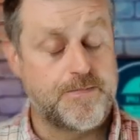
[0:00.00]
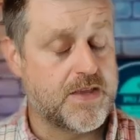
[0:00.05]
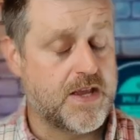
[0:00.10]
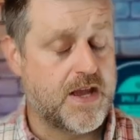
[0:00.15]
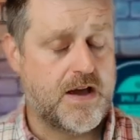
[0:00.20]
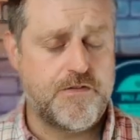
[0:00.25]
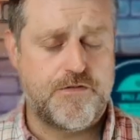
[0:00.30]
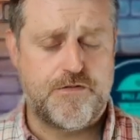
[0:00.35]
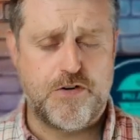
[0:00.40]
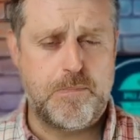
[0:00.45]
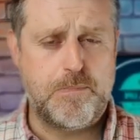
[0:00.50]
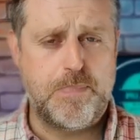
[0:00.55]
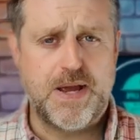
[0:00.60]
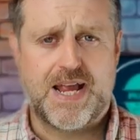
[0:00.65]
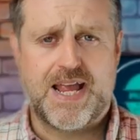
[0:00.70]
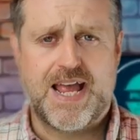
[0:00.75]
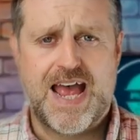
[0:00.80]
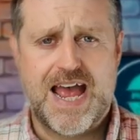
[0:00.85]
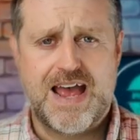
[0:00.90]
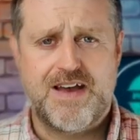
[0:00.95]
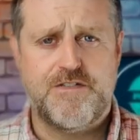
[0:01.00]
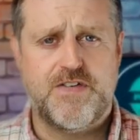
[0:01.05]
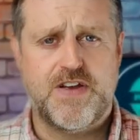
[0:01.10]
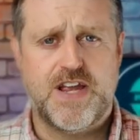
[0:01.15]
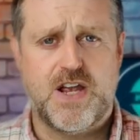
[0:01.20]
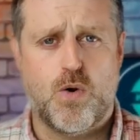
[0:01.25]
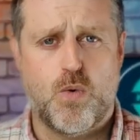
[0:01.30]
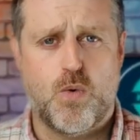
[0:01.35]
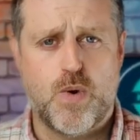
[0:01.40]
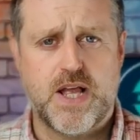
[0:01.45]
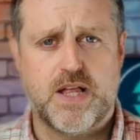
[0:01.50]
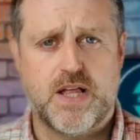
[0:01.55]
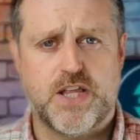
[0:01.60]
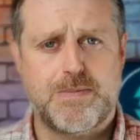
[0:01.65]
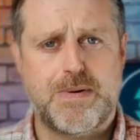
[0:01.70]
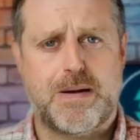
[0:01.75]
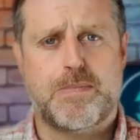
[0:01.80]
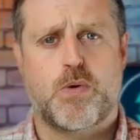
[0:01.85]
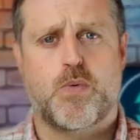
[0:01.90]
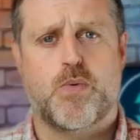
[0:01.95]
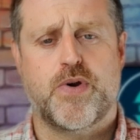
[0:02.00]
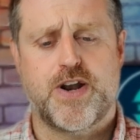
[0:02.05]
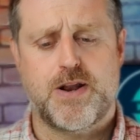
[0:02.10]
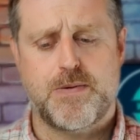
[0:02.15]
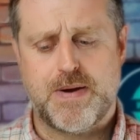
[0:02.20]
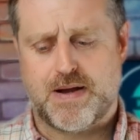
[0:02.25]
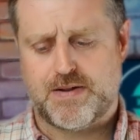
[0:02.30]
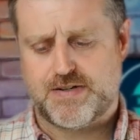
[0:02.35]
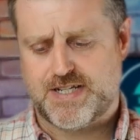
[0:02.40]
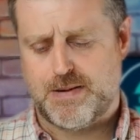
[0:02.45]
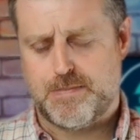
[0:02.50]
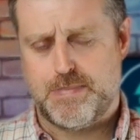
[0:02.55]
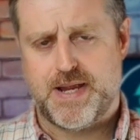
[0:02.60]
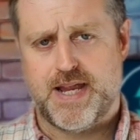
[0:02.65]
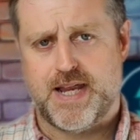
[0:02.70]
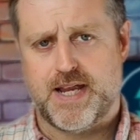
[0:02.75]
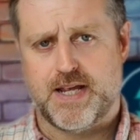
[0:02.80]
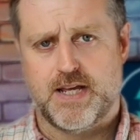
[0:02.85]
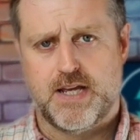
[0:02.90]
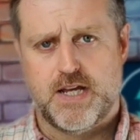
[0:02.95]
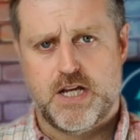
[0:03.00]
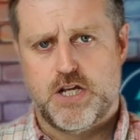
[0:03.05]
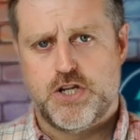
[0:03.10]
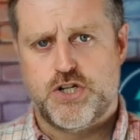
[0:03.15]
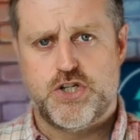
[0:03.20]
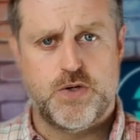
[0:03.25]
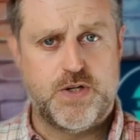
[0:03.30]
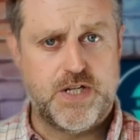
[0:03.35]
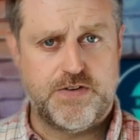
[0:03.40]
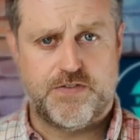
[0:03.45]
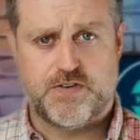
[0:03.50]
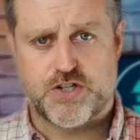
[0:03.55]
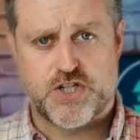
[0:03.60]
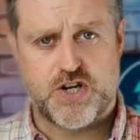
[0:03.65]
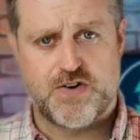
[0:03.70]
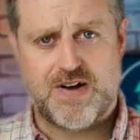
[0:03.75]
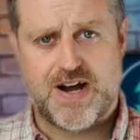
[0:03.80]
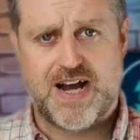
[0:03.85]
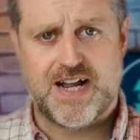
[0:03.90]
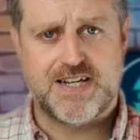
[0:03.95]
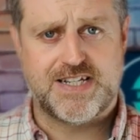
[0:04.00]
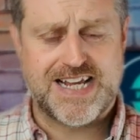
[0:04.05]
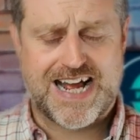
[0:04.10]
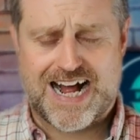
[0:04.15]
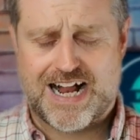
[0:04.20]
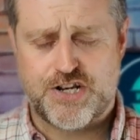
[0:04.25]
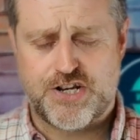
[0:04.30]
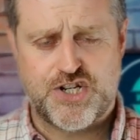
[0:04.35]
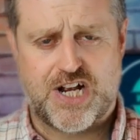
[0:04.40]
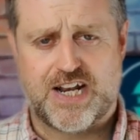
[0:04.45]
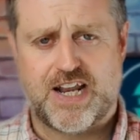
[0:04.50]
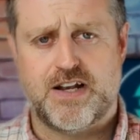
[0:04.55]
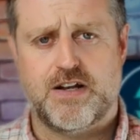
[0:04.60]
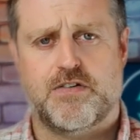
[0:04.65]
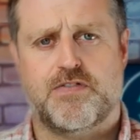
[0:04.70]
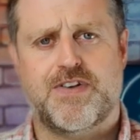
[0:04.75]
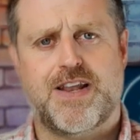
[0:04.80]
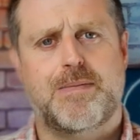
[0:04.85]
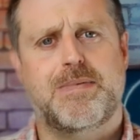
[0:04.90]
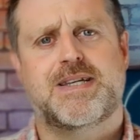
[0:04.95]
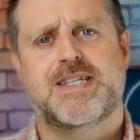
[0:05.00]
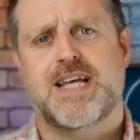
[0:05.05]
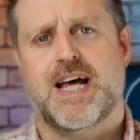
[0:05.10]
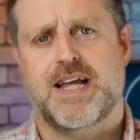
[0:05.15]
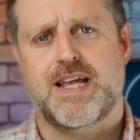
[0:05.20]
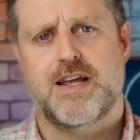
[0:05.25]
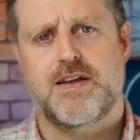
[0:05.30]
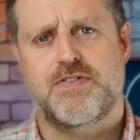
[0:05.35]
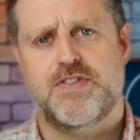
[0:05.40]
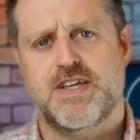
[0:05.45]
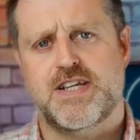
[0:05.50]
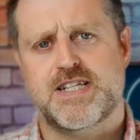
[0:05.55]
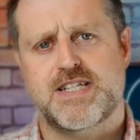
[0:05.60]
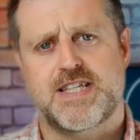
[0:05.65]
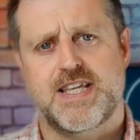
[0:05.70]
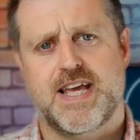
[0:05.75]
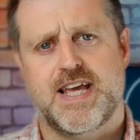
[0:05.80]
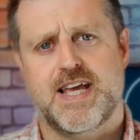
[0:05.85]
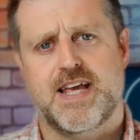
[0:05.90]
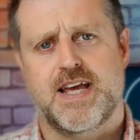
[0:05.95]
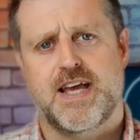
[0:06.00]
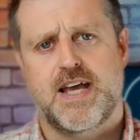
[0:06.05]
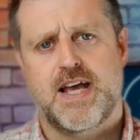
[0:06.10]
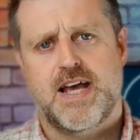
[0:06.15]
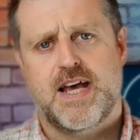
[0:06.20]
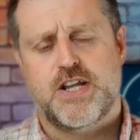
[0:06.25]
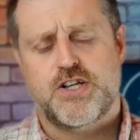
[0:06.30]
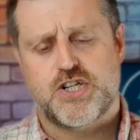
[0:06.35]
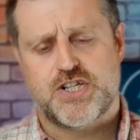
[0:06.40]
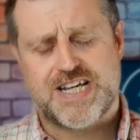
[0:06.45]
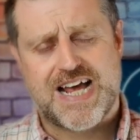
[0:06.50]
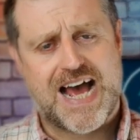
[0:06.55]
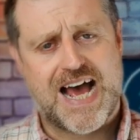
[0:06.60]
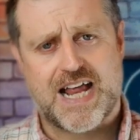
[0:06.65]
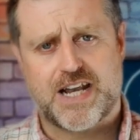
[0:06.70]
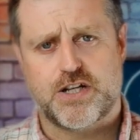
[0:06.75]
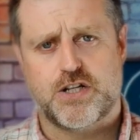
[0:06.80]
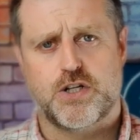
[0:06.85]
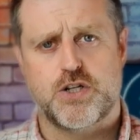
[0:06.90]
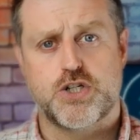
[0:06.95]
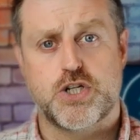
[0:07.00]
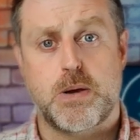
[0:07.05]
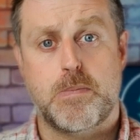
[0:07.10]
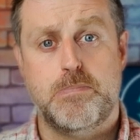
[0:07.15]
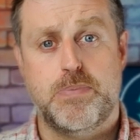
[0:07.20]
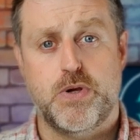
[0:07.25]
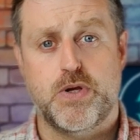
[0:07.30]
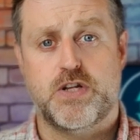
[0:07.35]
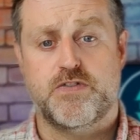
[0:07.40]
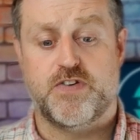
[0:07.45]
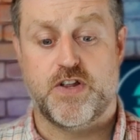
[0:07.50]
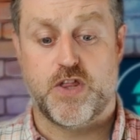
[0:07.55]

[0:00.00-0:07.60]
And for a big heavy wheel, you might be worried about it being too difficult to ride. Is it agile enough? Let me tell you, this thing just handles beautifully.